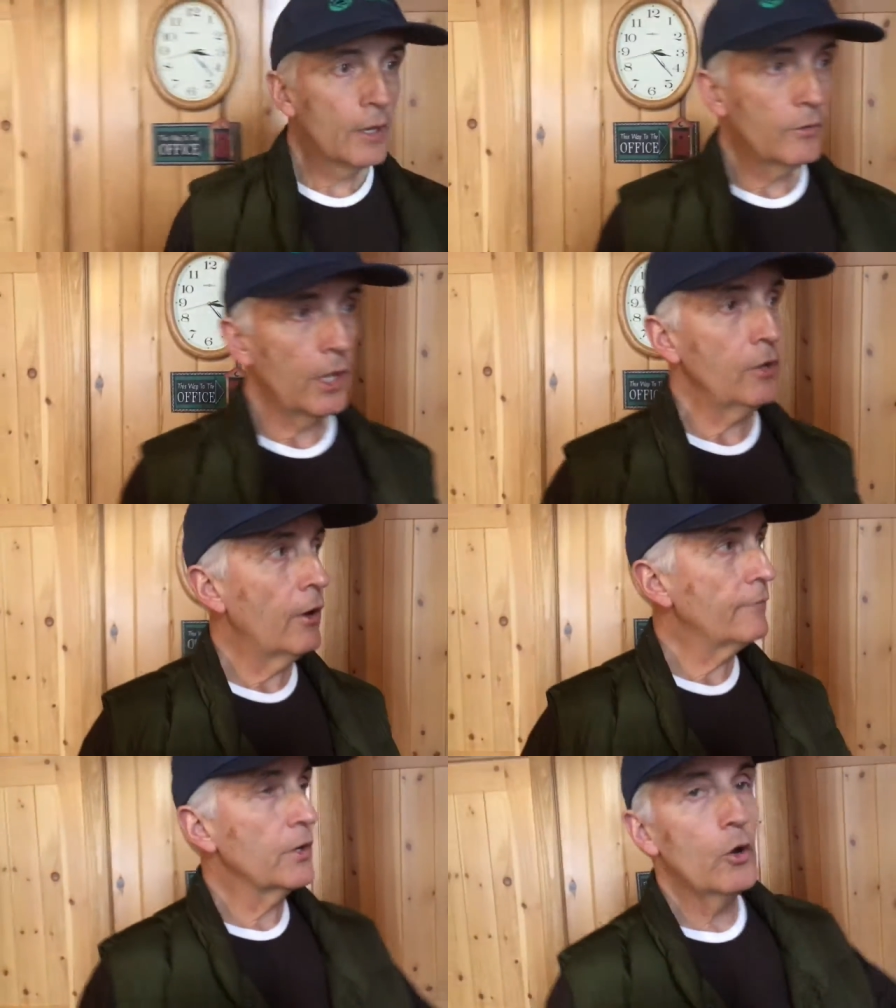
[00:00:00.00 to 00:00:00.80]
Then you
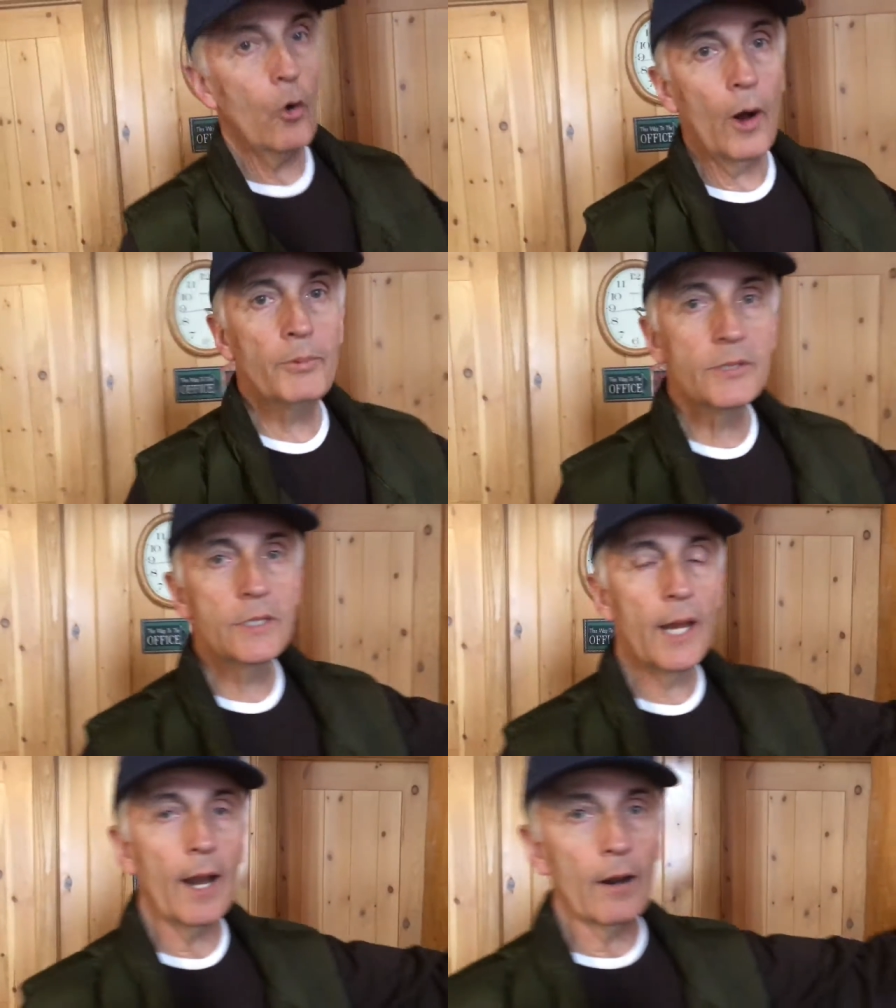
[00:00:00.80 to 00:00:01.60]
have to go
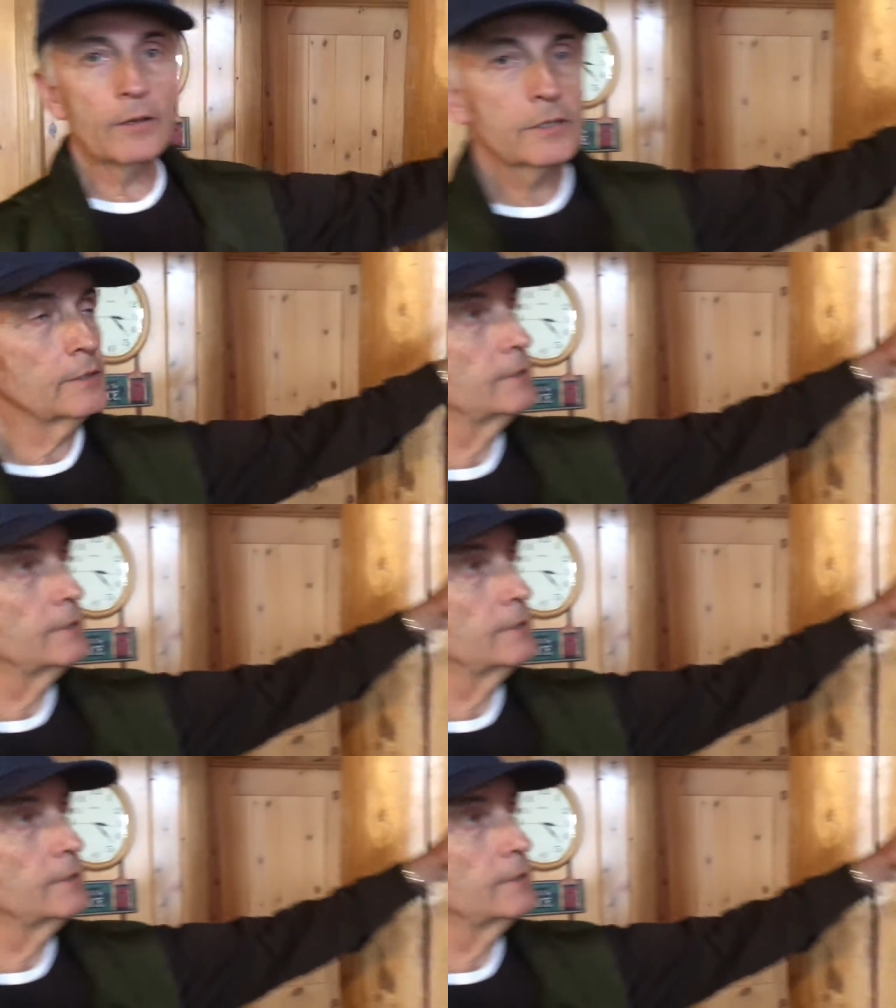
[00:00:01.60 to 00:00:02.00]
upstairs